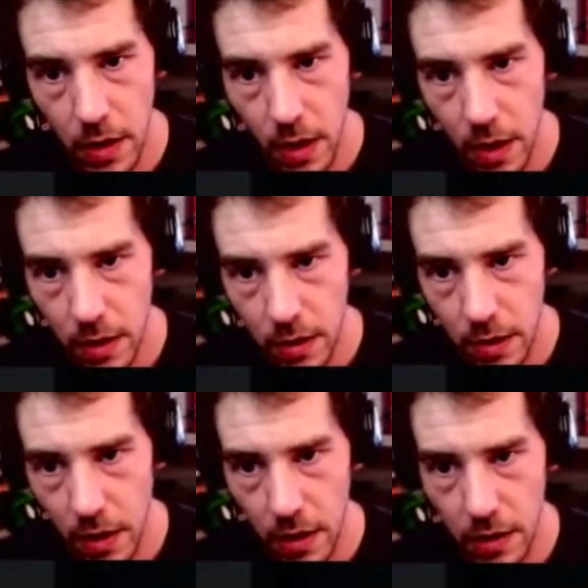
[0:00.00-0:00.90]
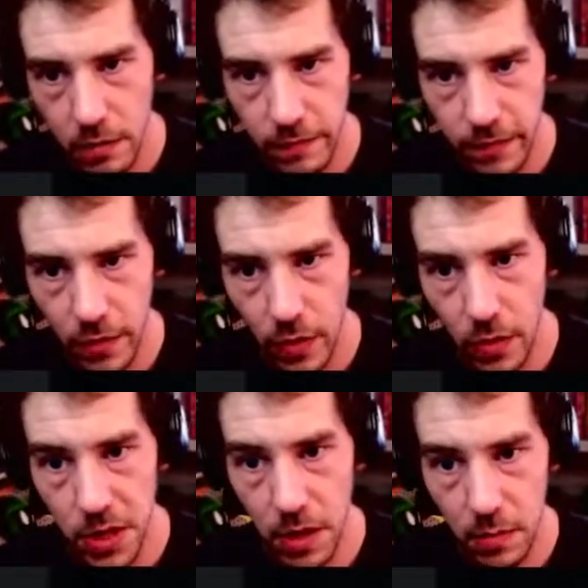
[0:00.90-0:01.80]
And for
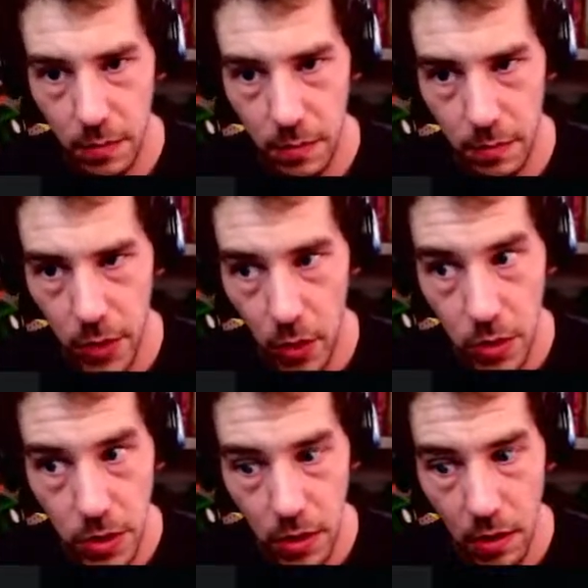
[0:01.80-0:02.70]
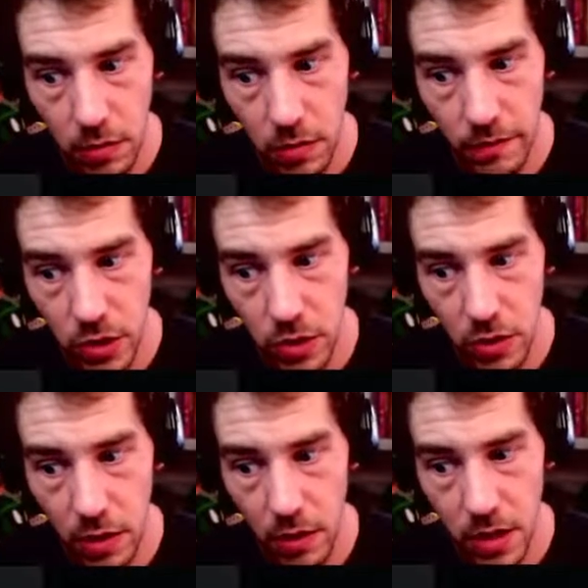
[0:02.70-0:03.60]
those that post controversial
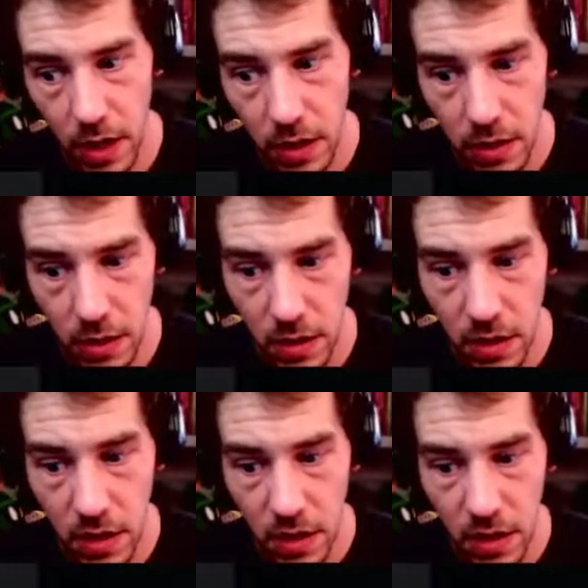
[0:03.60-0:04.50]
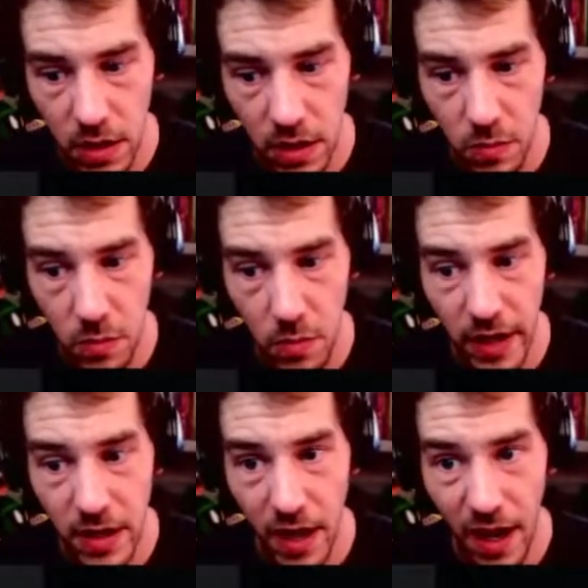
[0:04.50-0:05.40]
content, it
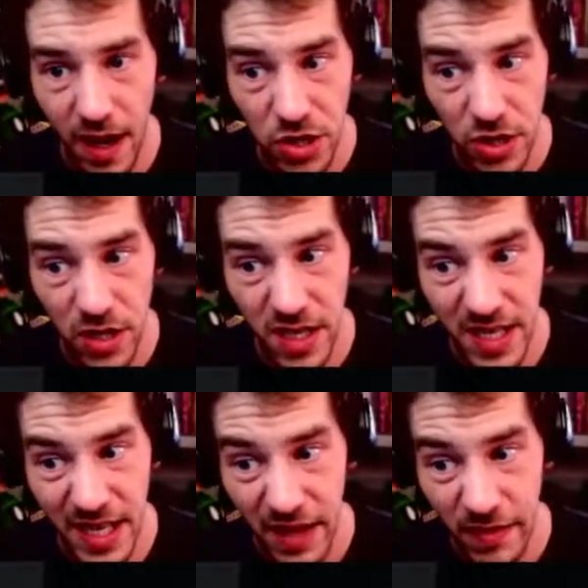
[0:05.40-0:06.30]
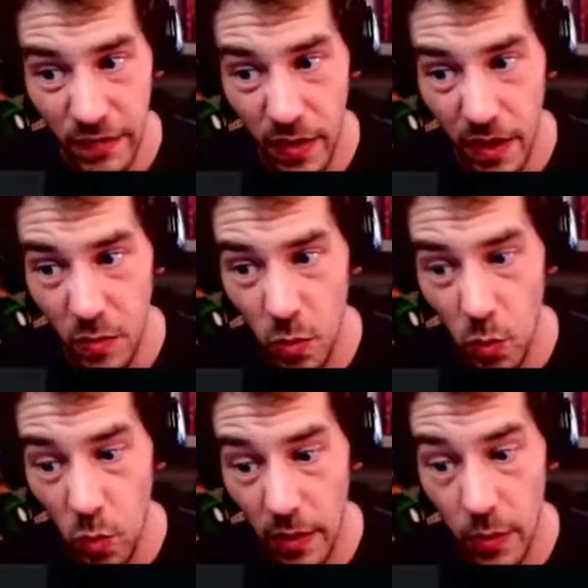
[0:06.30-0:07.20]
might actually give
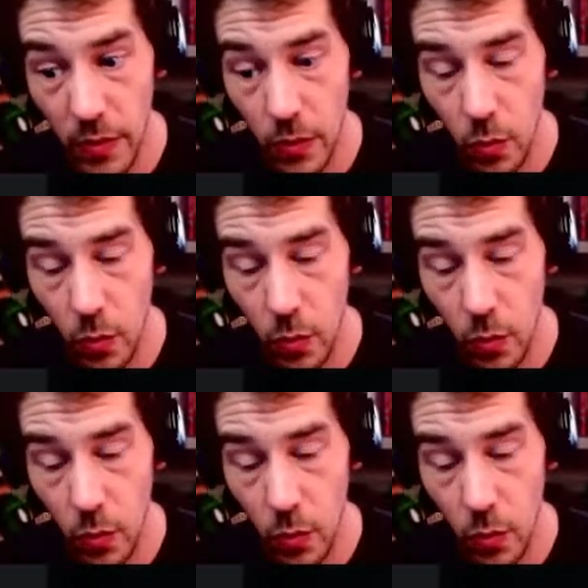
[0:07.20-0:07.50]
them what they're